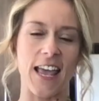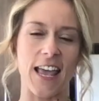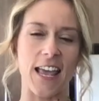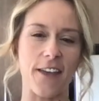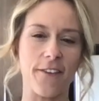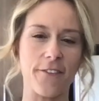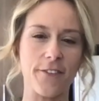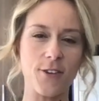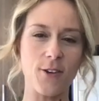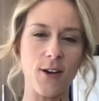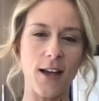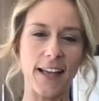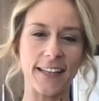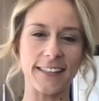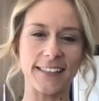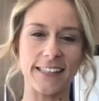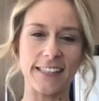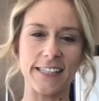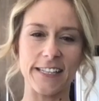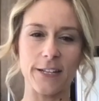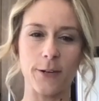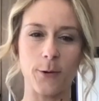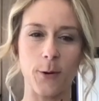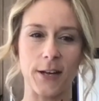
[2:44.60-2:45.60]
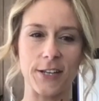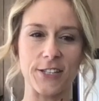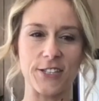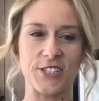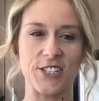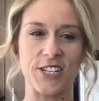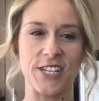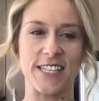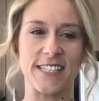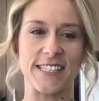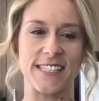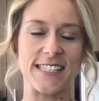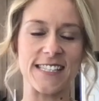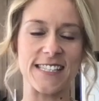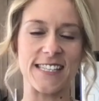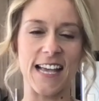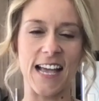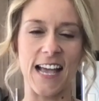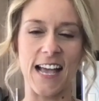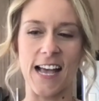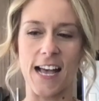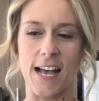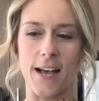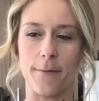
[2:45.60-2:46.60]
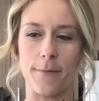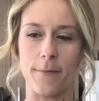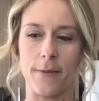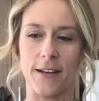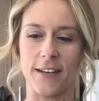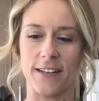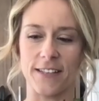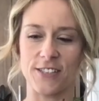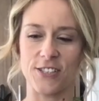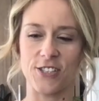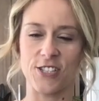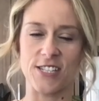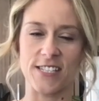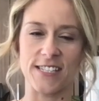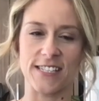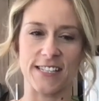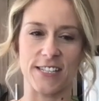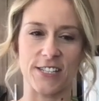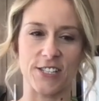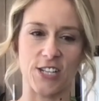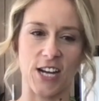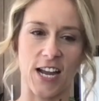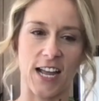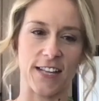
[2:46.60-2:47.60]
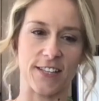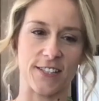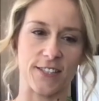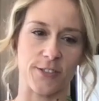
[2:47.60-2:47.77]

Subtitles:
if you ask any questions, she's in the chat,